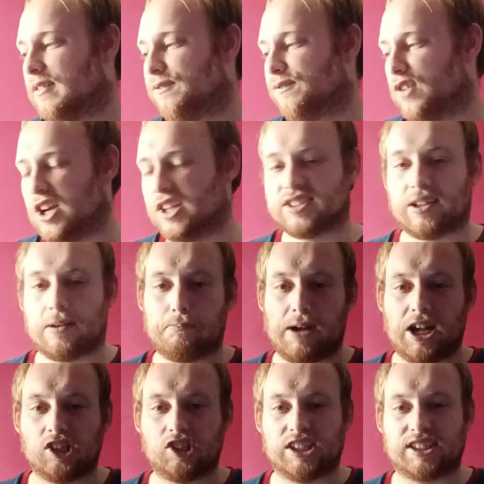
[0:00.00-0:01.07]
First,
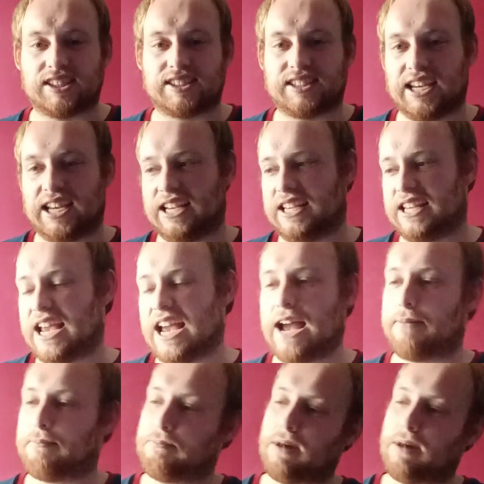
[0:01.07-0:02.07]
Manchester City. Yeah,